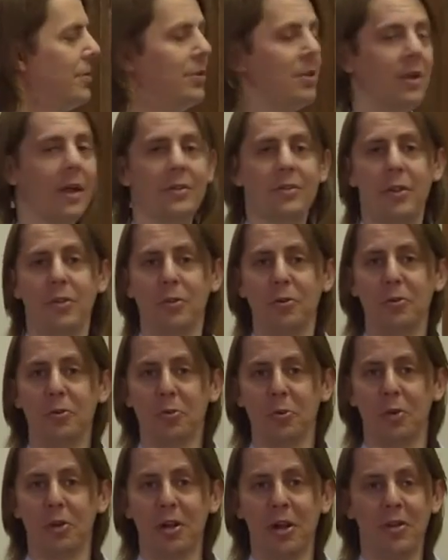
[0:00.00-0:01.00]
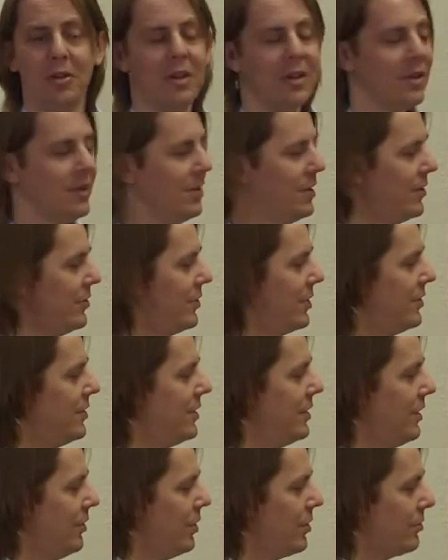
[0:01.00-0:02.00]
that's how the units work out, is that
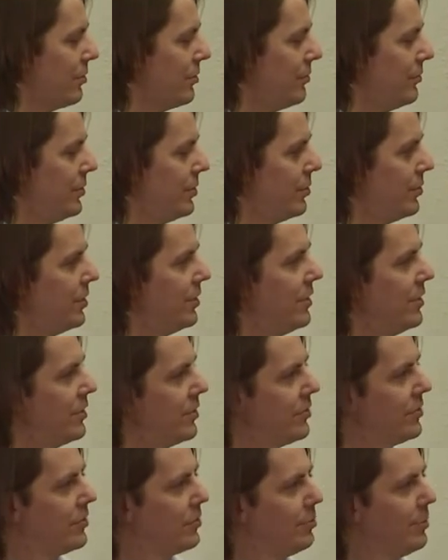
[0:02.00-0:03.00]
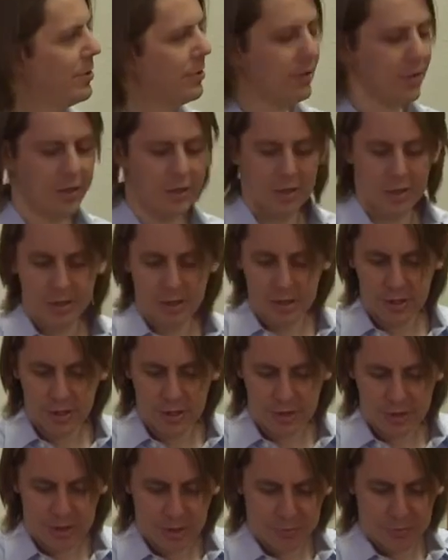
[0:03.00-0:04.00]
the electric field is the speed of light
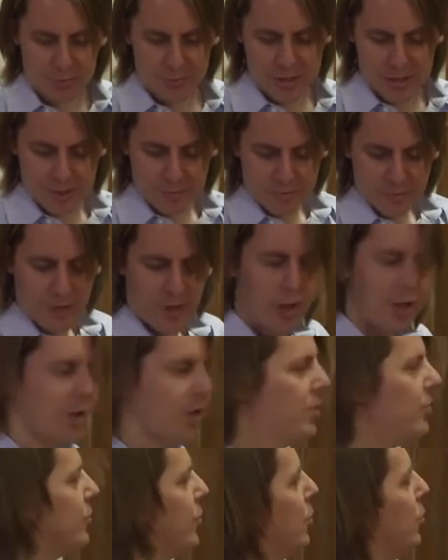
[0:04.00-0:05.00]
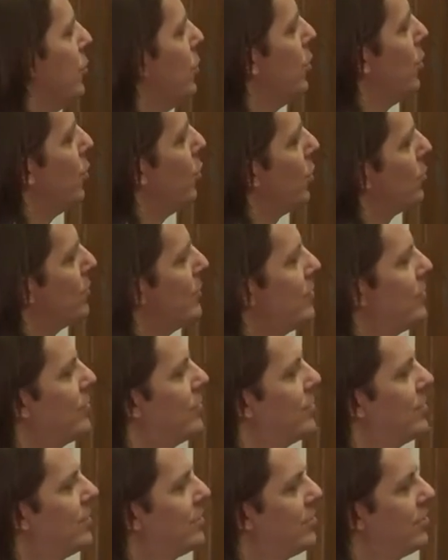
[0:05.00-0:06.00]
times B. So one
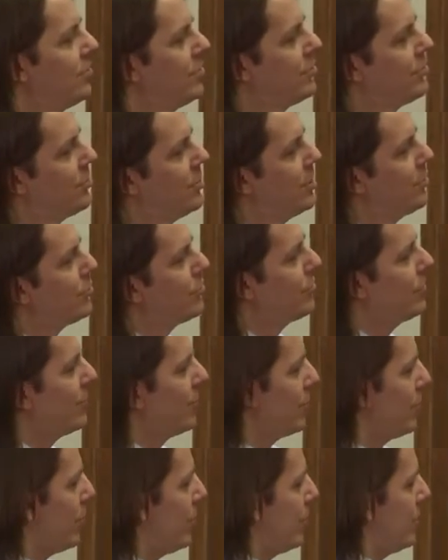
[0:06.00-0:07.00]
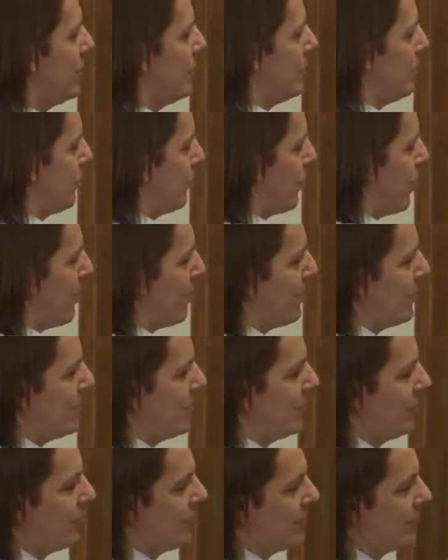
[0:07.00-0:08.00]
reason this is interesting that all these
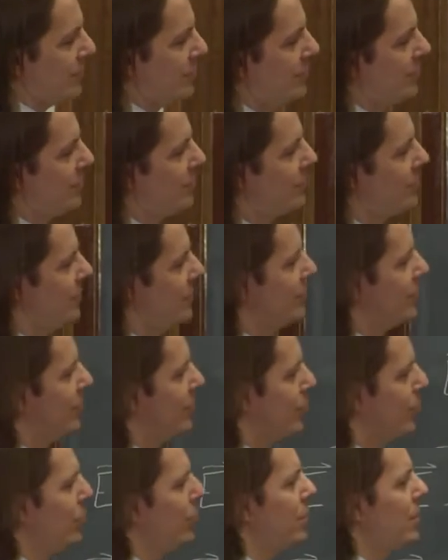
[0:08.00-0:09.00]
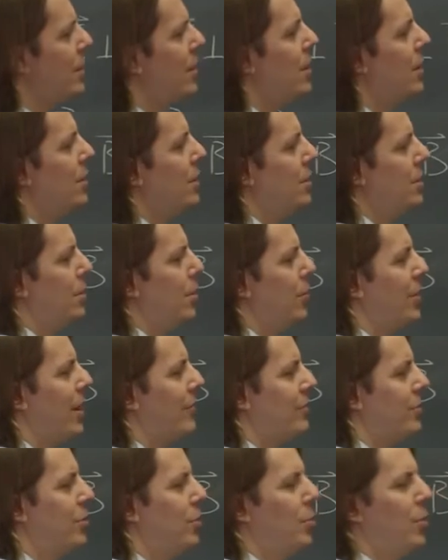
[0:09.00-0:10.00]
properties exist is that really you don't
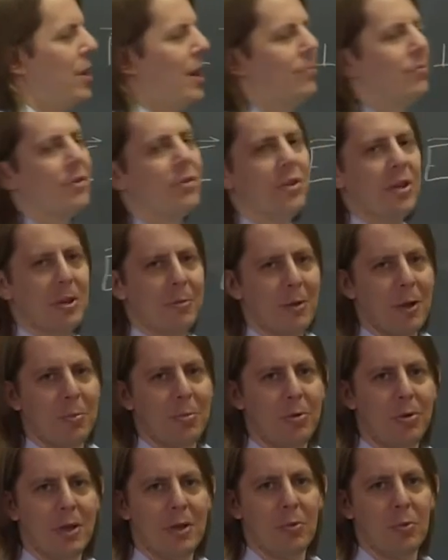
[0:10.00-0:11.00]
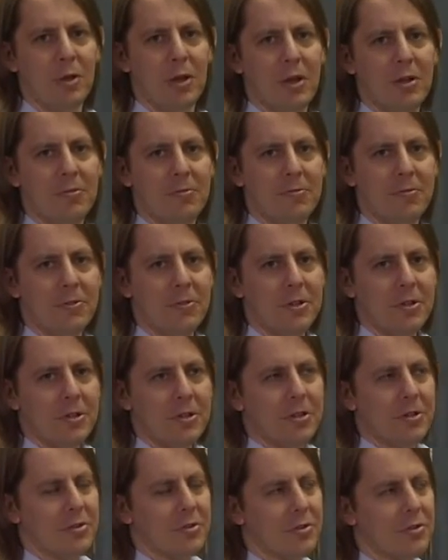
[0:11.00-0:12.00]
have to know everything about a plane wave
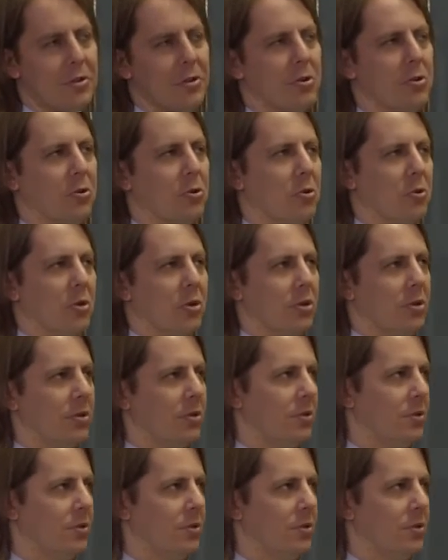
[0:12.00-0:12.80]
to know